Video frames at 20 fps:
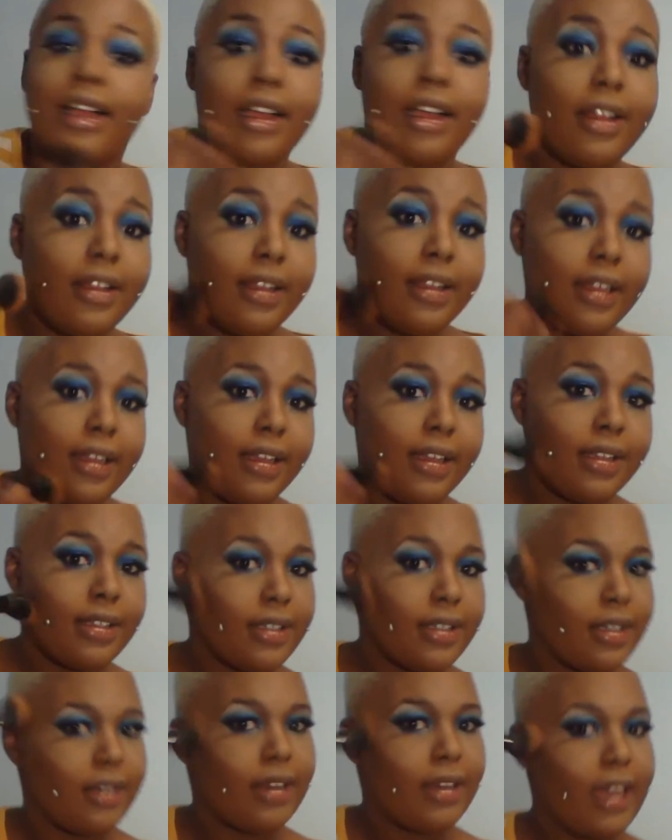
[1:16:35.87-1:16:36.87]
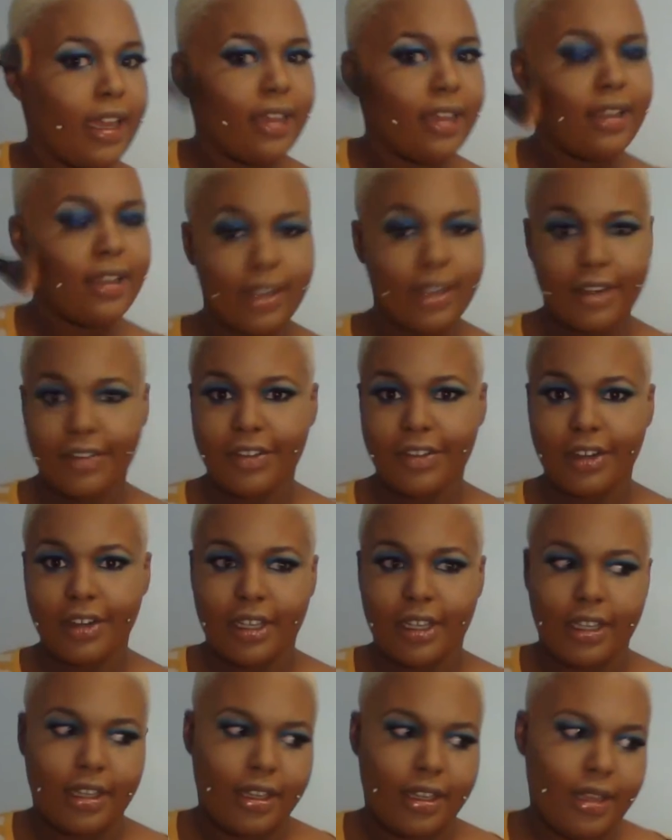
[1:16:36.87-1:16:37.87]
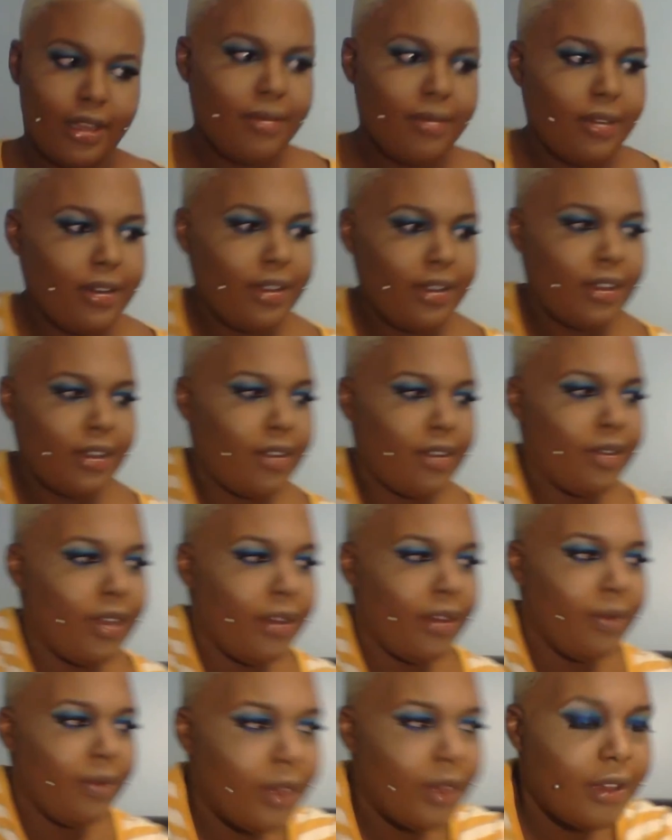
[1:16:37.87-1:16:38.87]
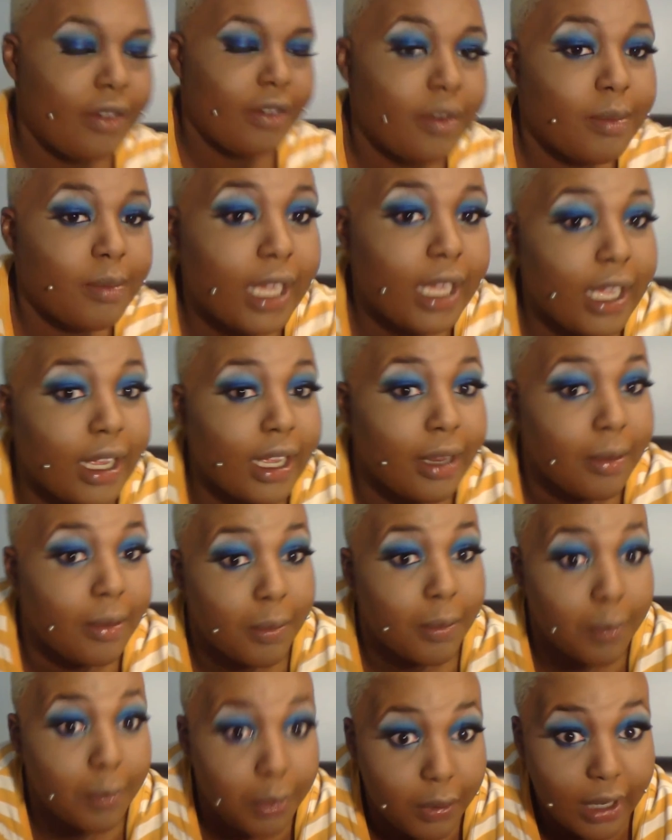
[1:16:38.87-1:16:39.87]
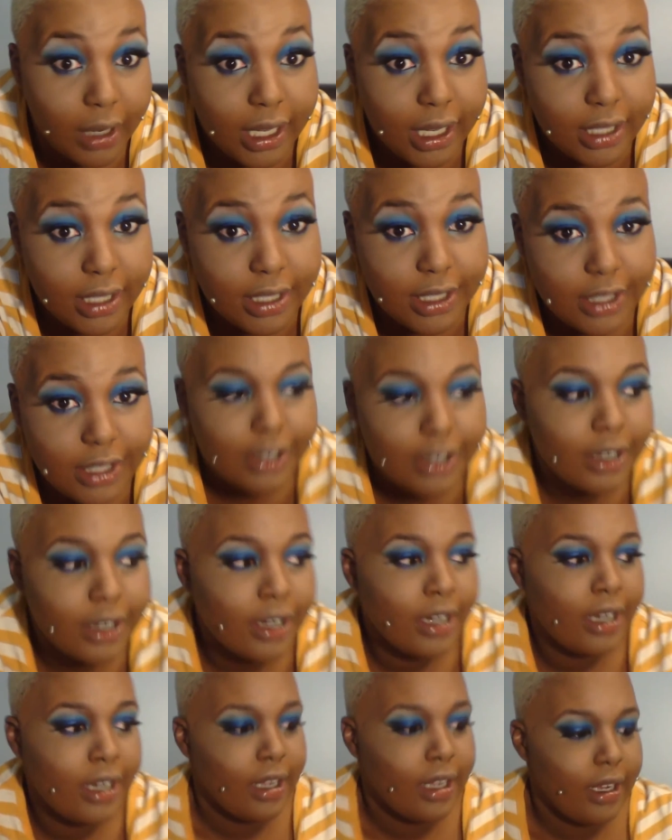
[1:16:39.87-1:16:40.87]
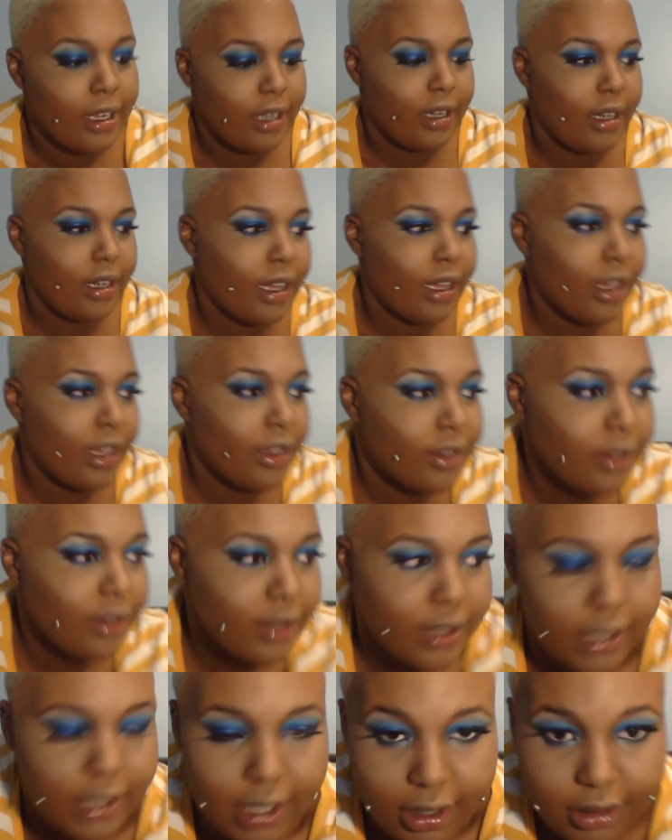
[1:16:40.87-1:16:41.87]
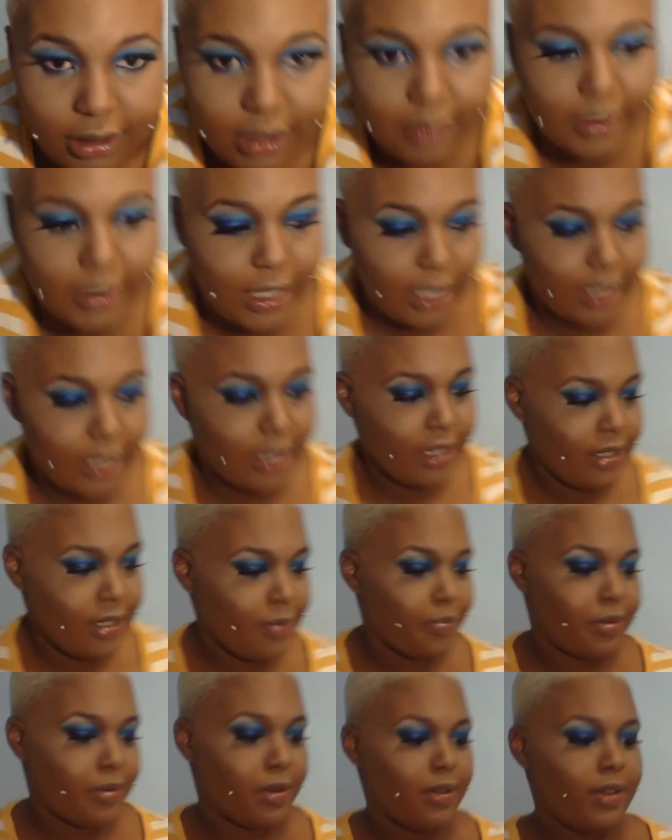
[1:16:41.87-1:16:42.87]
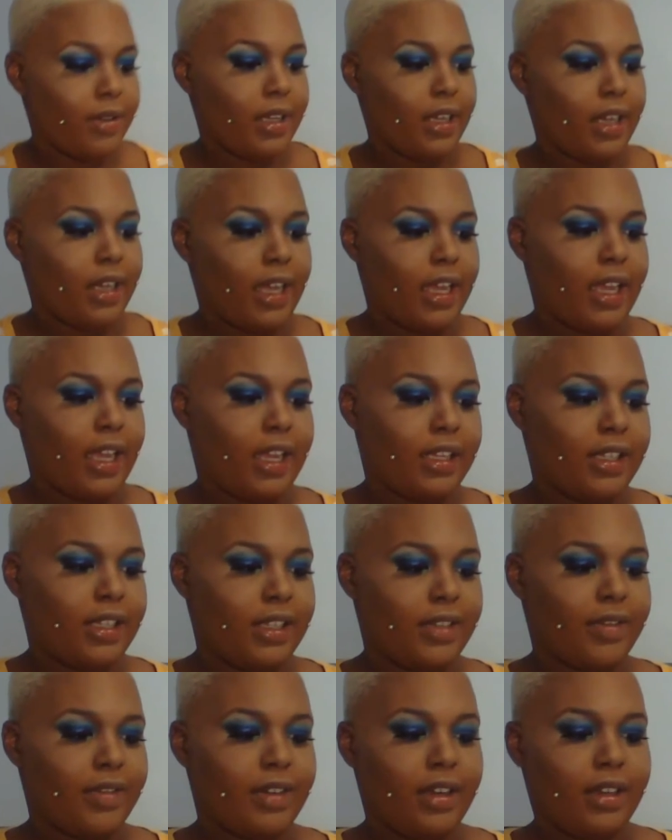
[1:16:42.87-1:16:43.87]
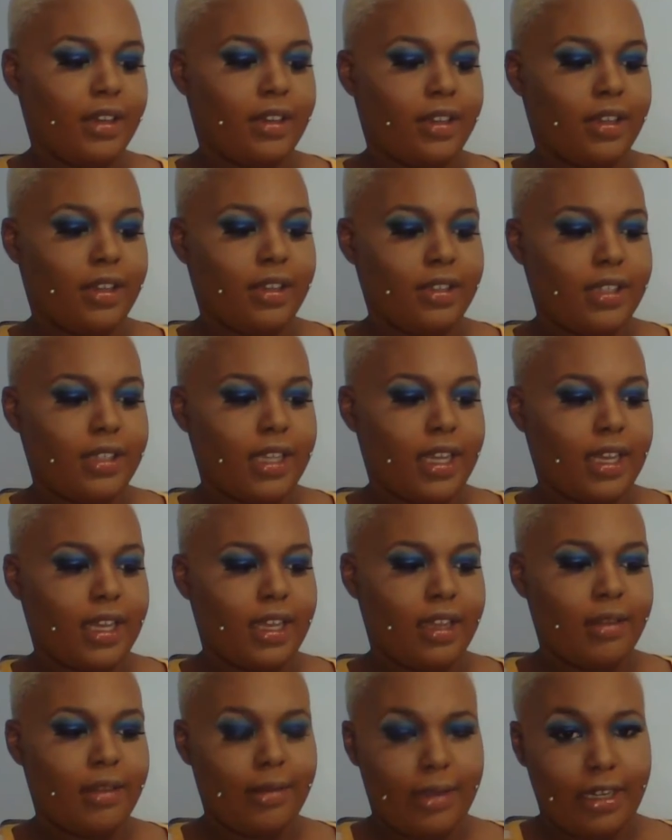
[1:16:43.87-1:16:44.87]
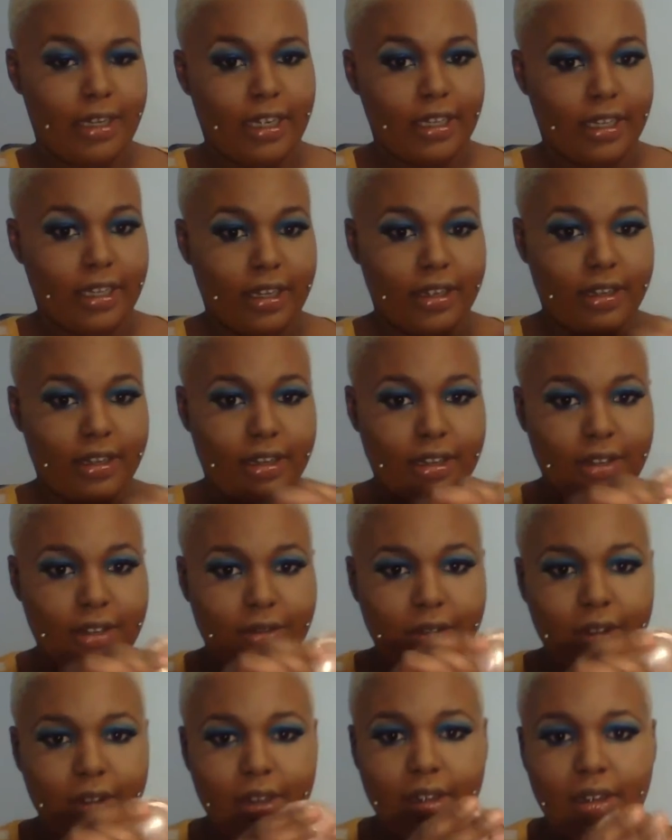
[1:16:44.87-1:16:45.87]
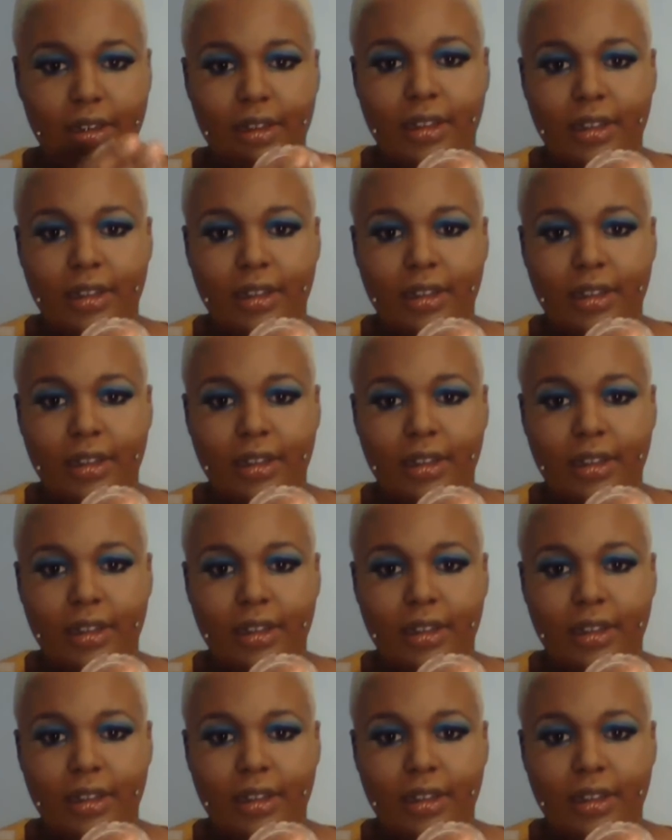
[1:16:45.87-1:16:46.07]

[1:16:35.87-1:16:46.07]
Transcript: Oh, also, how could I forget? I'm going to go in with my bronzer. Now, excuse me, it is broken. I had this for a long time. I need to get another one.